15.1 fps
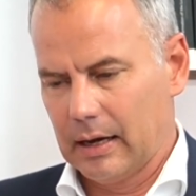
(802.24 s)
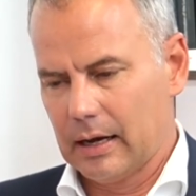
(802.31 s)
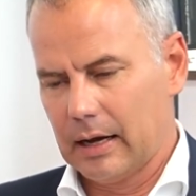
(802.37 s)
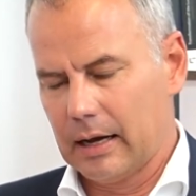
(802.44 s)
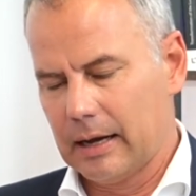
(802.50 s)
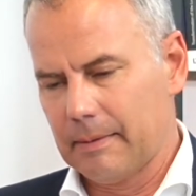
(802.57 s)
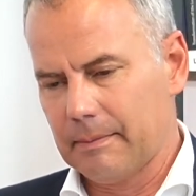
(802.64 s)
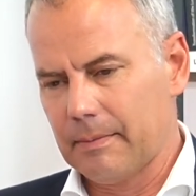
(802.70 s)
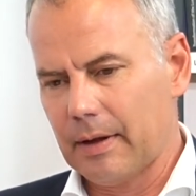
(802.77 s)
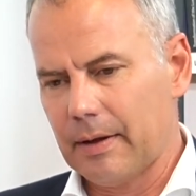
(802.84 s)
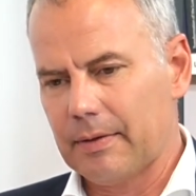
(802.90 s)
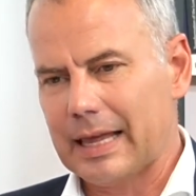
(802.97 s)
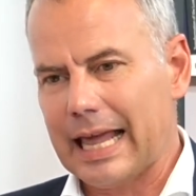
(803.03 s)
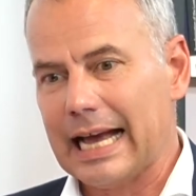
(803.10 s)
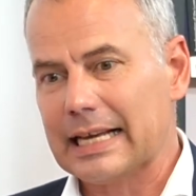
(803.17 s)
um,
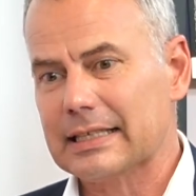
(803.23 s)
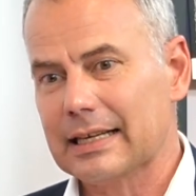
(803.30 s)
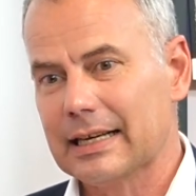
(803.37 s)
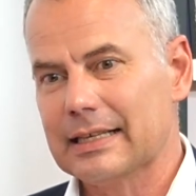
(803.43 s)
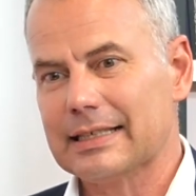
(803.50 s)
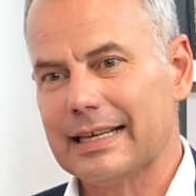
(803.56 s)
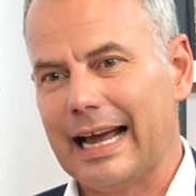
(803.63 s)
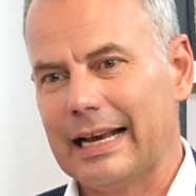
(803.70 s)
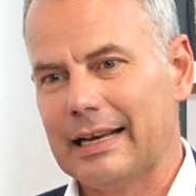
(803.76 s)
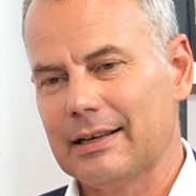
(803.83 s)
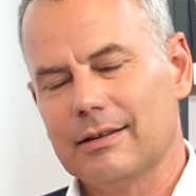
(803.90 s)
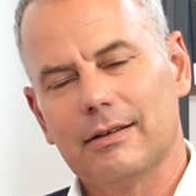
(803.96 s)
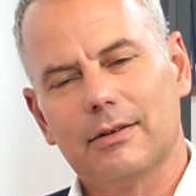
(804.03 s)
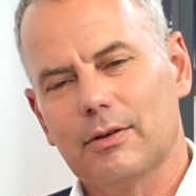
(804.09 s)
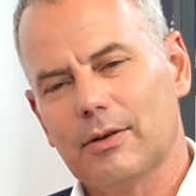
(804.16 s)
the assets. And
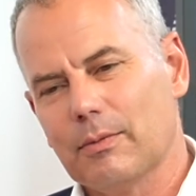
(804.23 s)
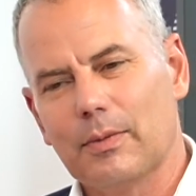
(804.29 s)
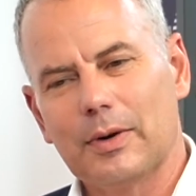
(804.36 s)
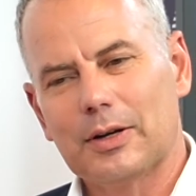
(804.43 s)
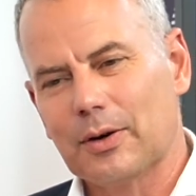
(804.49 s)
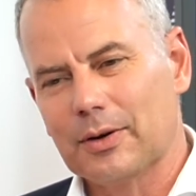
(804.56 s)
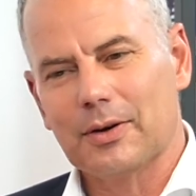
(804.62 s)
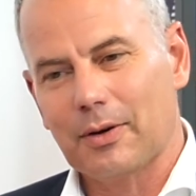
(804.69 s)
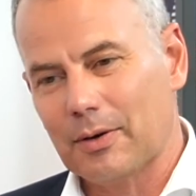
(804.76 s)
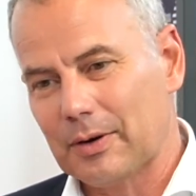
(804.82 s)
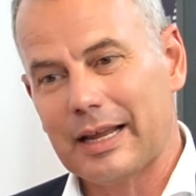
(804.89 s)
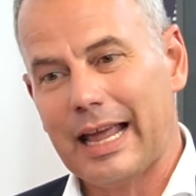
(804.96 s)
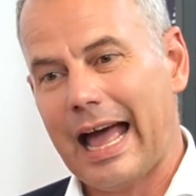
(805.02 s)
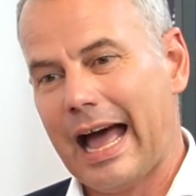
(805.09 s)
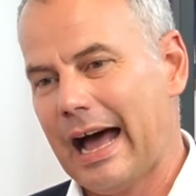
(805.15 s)
we don't
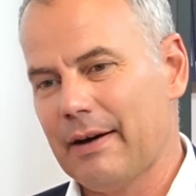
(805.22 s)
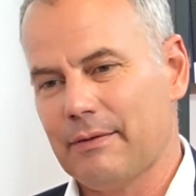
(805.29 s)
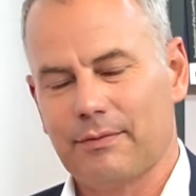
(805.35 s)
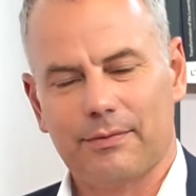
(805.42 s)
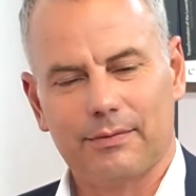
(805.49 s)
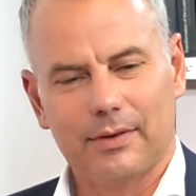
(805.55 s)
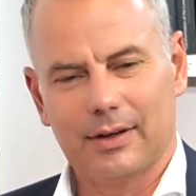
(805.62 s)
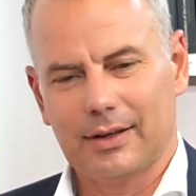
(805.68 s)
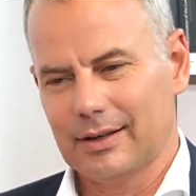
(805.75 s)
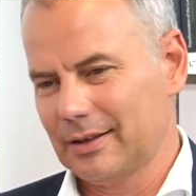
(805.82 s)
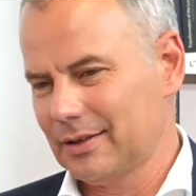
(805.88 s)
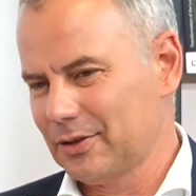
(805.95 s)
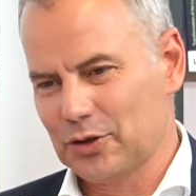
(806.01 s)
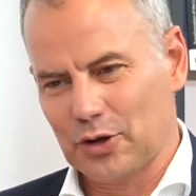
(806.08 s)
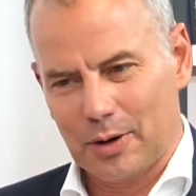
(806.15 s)
only have
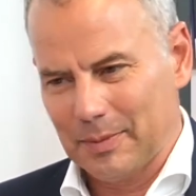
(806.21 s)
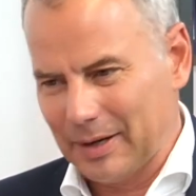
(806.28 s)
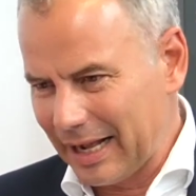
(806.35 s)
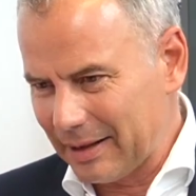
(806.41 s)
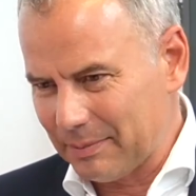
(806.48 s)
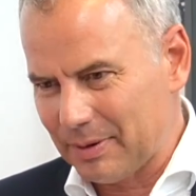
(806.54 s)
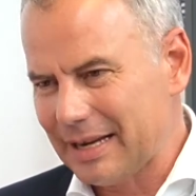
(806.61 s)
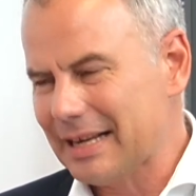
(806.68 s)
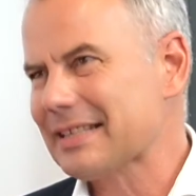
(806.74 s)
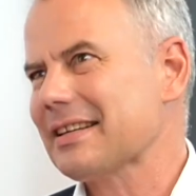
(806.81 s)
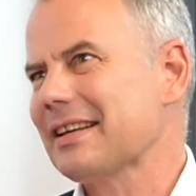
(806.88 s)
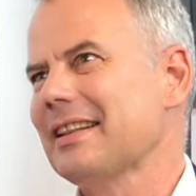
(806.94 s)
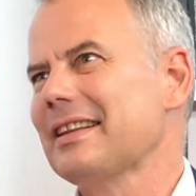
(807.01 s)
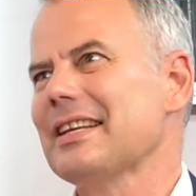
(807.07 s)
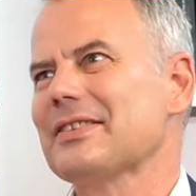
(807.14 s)
uh, German LPs
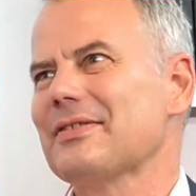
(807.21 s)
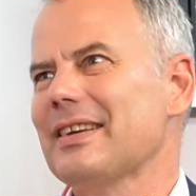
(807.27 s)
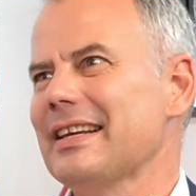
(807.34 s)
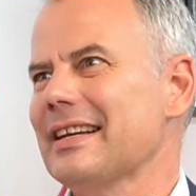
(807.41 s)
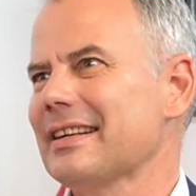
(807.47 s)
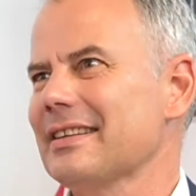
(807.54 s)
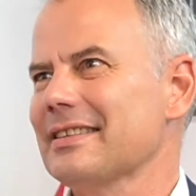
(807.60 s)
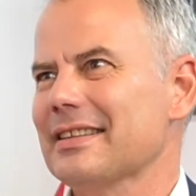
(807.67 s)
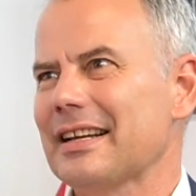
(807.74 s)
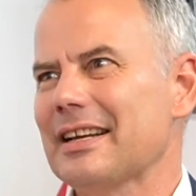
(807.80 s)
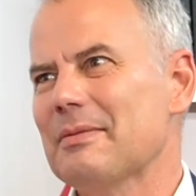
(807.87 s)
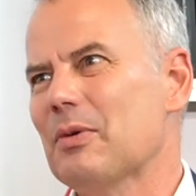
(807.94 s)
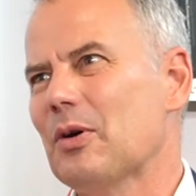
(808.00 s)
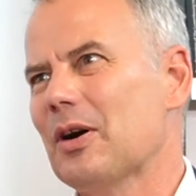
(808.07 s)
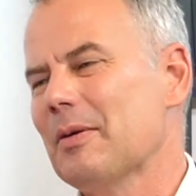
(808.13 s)
in these vehicles
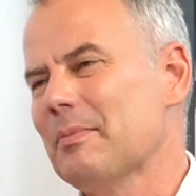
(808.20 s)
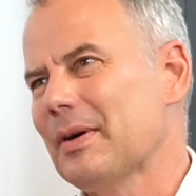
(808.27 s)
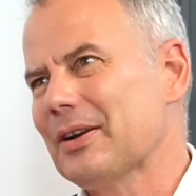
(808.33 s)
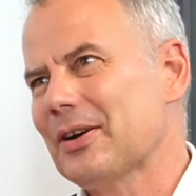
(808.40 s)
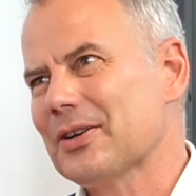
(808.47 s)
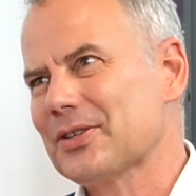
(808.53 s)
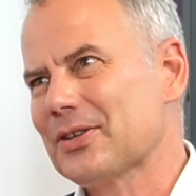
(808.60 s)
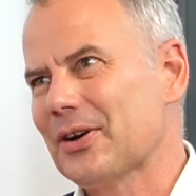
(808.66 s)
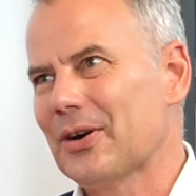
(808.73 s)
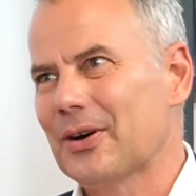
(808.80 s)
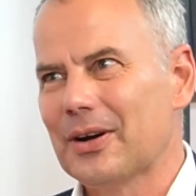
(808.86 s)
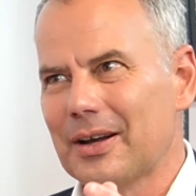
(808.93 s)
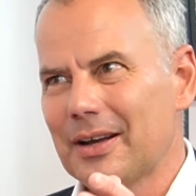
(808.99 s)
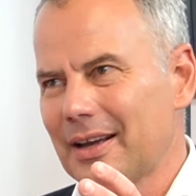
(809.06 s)
anymore, but also